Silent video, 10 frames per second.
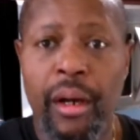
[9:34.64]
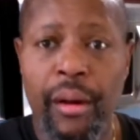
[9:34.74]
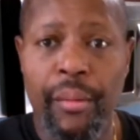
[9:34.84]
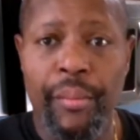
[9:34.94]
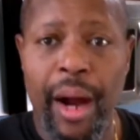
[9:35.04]

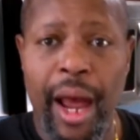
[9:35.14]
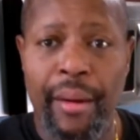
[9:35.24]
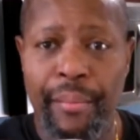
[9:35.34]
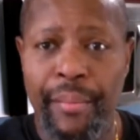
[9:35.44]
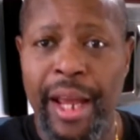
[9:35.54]
my
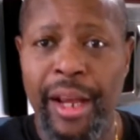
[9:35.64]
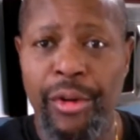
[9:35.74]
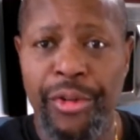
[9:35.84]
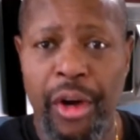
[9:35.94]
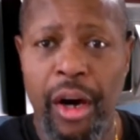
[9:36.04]
mango
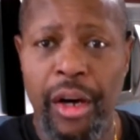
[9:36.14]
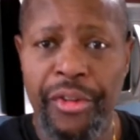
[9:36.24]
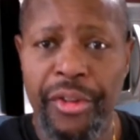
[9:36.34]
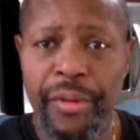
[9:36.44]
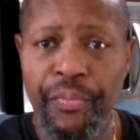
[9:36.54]
sauce,
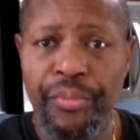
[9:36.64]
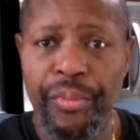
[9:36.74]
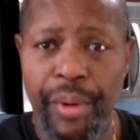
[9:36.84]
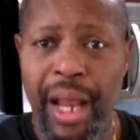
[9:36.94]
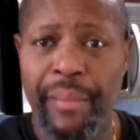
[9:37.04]

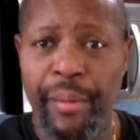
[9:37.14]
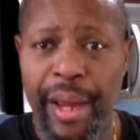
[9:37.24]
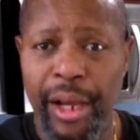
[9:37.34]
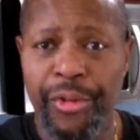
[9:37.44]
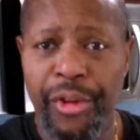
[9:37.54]
pineapple
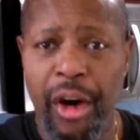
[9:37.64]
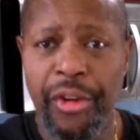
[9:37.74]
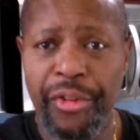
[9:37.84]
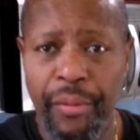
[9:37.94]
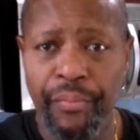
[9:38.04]
mango
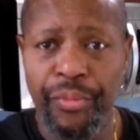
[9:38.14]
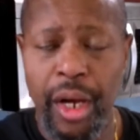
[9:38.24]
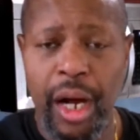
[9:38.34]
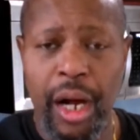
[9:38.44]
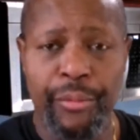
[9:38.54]
sauce,
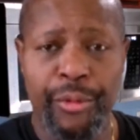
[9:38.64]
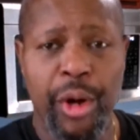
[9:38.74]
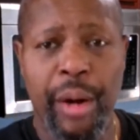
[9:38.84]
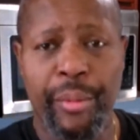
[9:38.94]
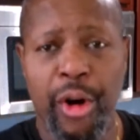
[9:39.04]
um, to
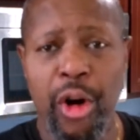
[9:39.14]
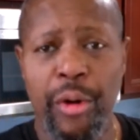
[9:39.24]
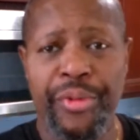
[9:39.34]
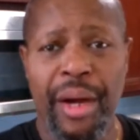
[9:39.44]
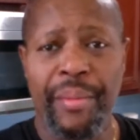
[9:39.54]
help curb
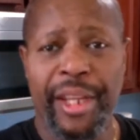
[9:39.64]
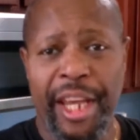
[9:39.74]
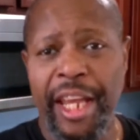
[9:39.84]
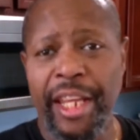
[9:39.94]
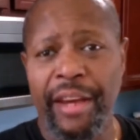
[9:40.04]
some of the
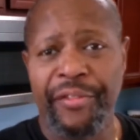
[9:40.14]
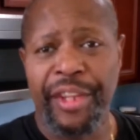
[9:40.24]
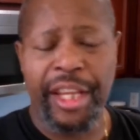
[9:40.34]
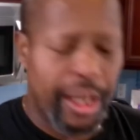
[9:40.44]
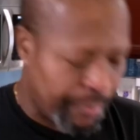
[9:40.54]
heat if
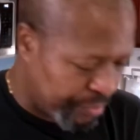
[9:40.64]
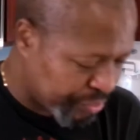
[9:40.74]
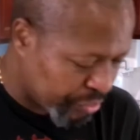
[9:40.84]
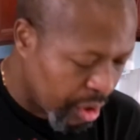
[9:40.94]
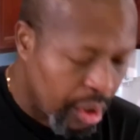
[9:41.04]
needed.
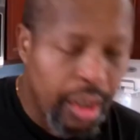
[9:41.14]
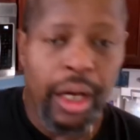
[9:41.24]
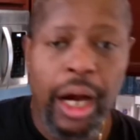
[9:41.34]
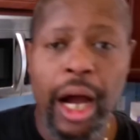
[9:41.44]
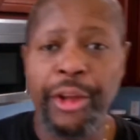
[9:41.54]

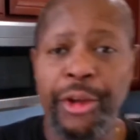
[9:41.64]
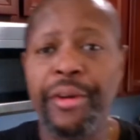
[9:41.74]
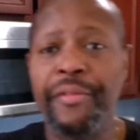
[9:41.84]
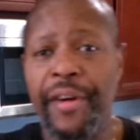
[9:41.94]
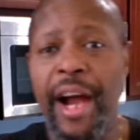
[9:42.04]
Uh, you can
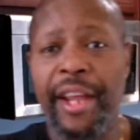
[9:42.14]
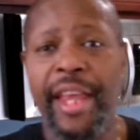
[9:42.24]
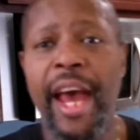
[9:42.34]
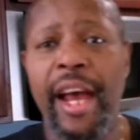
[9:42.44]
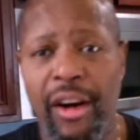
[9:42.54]
find
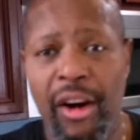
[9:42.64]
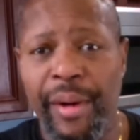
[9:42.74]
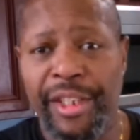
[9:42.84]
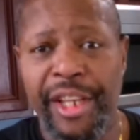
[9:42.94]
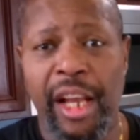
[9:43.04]
that on my
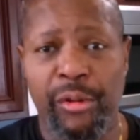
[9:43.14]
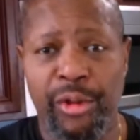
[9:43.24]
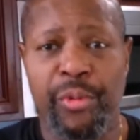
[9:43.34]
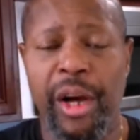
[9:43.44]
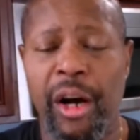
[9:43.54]
channel as
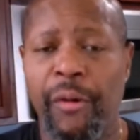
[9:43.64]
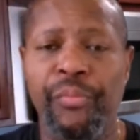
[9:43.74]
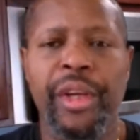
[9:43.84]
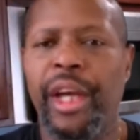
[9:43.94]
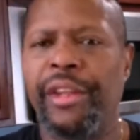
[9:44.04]
well.
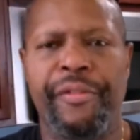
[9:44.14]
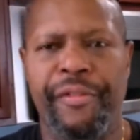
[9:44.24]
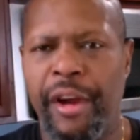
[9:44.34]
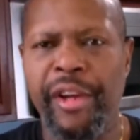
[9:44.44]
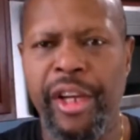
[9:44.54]
It's
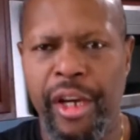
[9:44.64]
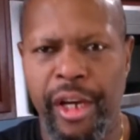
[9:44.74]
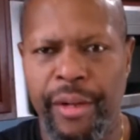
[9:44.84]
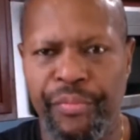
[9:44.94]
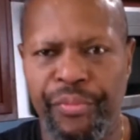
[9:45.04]
very good,
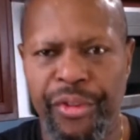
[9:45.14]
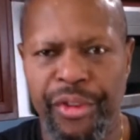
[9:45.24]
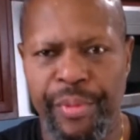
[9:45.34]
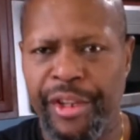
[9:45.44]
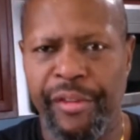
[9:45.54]

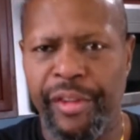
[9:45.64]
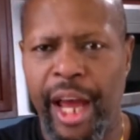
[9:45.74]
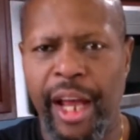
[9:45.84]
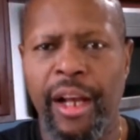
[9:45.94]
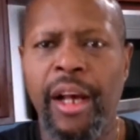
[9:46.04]
especially
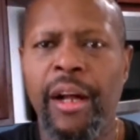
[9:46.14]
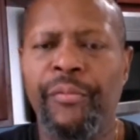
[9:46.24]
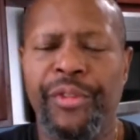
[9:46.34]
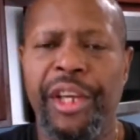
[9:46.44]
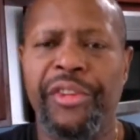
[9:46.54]
like
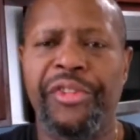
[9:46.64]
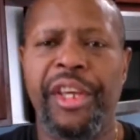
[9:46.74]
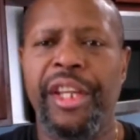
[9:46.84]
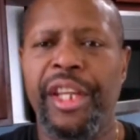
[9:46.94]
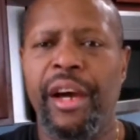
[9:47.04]
the
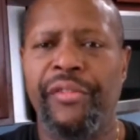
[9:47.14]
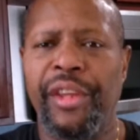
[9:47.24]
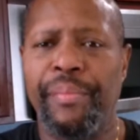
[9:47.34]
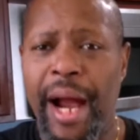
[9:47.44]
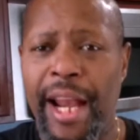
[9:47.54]
acidity of the
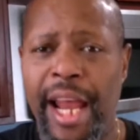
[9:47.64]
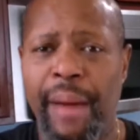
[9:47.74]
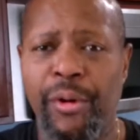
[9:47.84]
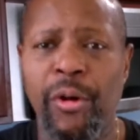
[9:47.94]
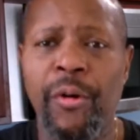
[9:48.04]

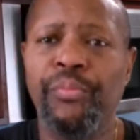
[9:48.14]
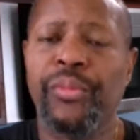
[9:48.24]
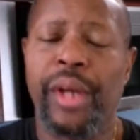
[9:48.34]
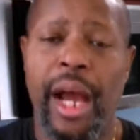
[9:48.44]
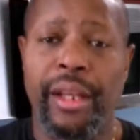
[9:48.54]
pineapple
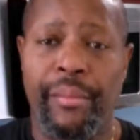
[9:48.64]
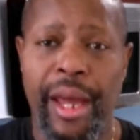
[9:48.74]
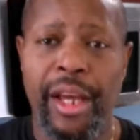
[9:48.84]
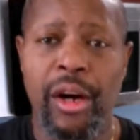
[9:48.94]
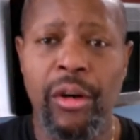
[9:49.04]
and the
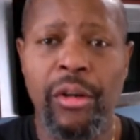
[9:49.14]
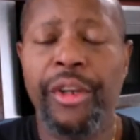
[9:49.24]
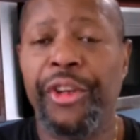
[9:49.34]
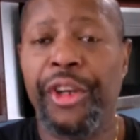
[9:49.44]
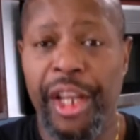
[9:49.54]
mango.
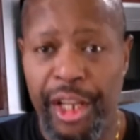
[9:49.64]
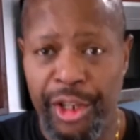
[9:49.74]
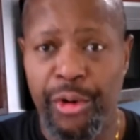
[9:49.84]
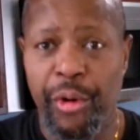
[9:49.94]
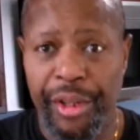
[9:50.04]
You're going to
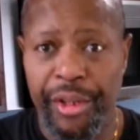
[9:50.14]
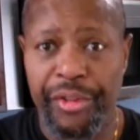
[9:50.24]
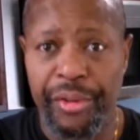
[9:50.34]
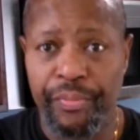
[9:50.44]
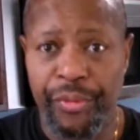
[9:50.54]
enjoy this,
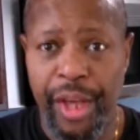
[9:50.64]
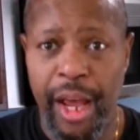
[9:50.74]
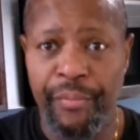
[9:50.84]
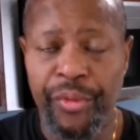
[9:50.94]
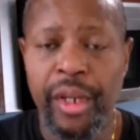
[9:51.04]
okay?
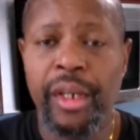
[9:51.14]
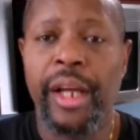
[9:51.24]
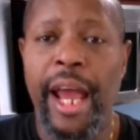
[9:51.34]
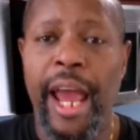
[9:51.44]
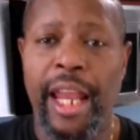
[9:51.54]

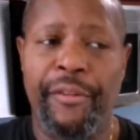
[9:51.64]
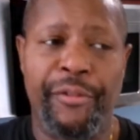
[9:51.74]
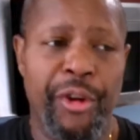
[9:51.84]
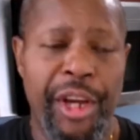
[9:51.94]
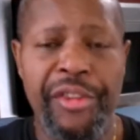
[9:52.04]
And if
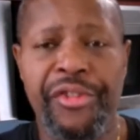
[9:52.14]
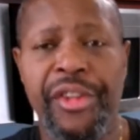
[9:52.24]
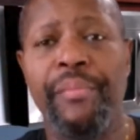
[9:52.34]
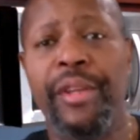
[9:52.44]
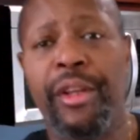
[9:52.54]
you're eating
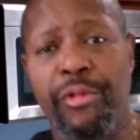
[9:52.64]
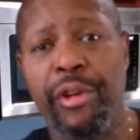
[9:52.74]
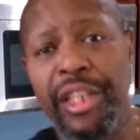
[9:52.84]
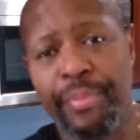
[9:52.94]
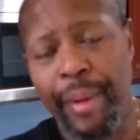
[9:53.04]
something that's really
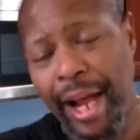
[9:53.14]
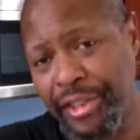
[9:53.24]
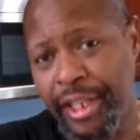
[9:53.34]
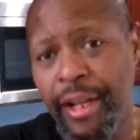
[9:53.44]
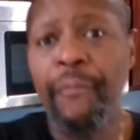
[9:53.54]

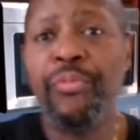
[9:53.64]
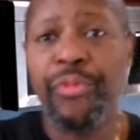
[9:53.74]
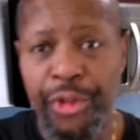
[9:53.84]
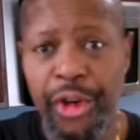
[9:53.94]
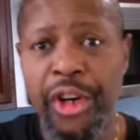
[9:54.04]
spicy,
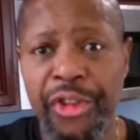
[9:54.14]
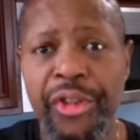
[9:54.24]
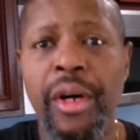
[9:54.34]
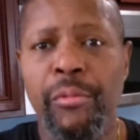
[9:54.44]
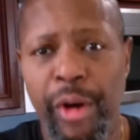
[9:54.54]
this
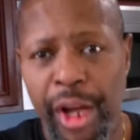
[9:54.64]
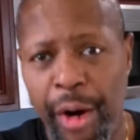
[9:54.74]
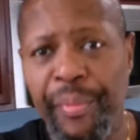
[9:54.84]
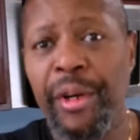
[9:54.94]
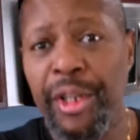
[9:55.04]
will help
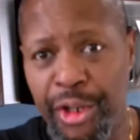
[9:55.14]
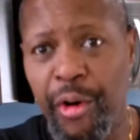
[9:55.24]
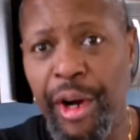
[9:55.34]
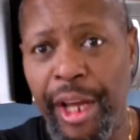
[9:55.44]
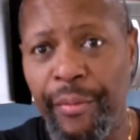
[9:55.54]
you enjoy
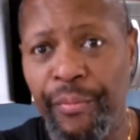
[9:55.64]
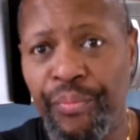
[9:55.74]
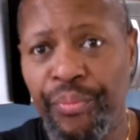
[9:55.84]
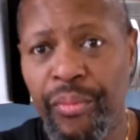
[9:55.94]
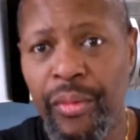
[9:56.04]

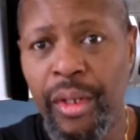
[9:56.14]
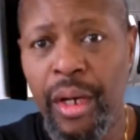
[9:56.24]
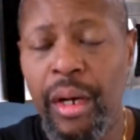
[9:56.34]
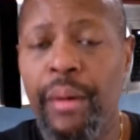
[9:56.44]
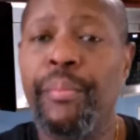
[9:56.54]
it.
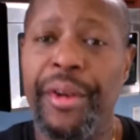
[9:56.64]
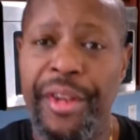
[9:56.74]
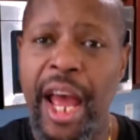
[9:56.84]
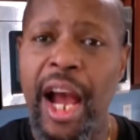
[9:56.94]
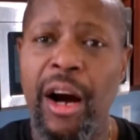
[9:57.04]
But
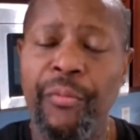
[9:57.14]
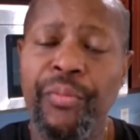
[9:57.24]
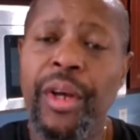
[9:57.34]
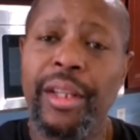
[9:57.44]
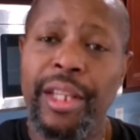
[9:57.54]
now
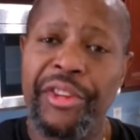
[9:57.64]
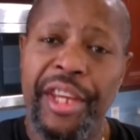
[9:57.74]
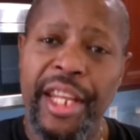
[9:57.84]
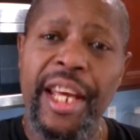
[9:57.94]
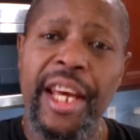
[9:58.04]
let's get
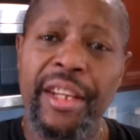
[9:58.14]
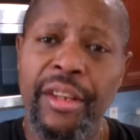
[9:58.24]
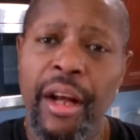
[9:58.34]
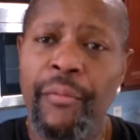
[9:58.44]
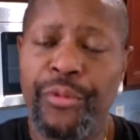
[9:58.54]
in
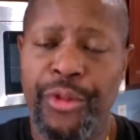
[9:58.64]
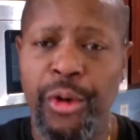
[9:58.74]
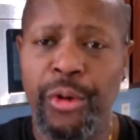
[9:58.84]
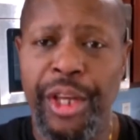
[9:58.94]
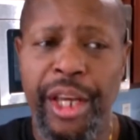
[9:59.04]
to
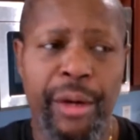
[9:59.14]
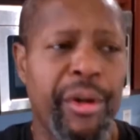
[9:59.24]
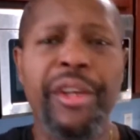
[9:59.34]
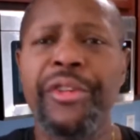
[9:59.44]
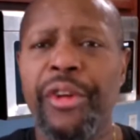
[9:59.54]
the, we're
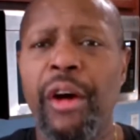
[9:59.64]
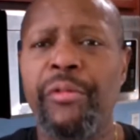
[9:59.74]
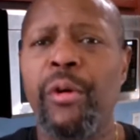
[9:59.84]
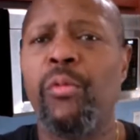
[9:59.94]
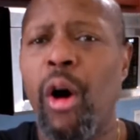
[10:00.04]
gonna start
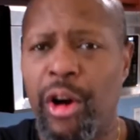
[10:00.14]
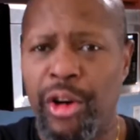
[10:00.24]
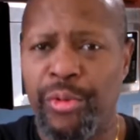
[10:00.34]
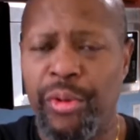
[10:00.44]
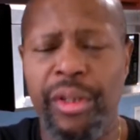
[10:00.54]
with Walker's,
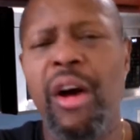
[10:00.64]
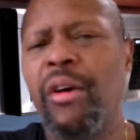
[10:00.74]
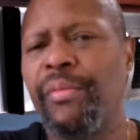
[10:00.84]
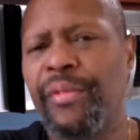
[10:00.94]
don't,